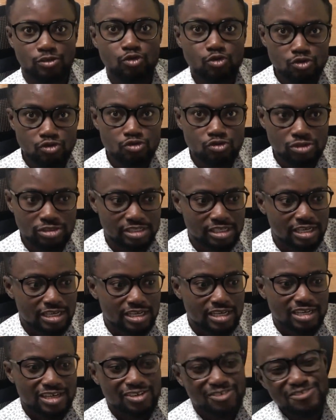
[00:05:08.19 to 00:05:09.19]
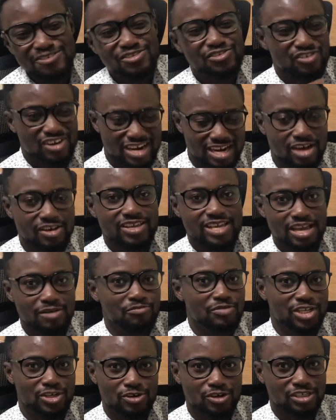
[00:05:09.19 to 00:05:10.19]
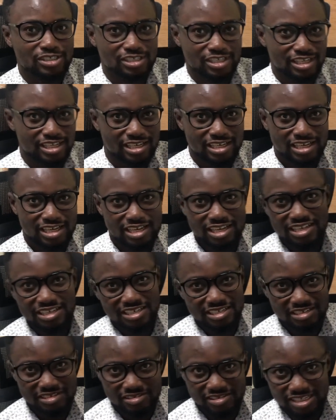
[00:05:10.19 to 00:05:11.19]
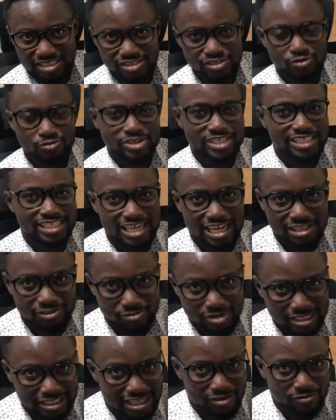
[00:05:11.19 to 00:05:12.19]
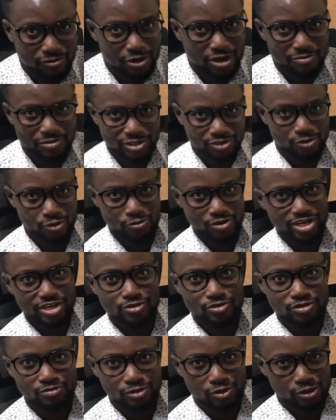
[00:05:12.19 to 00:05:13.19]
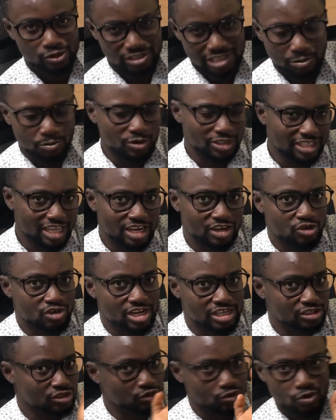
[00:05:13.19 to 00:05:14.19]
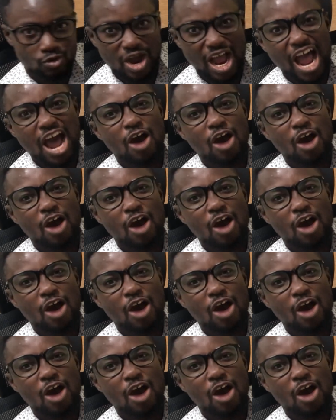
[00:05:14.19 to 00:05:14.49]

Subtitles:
Kudus right now, yeah, because the situation at West Ham for him is not really good because Rapotelu doesn't know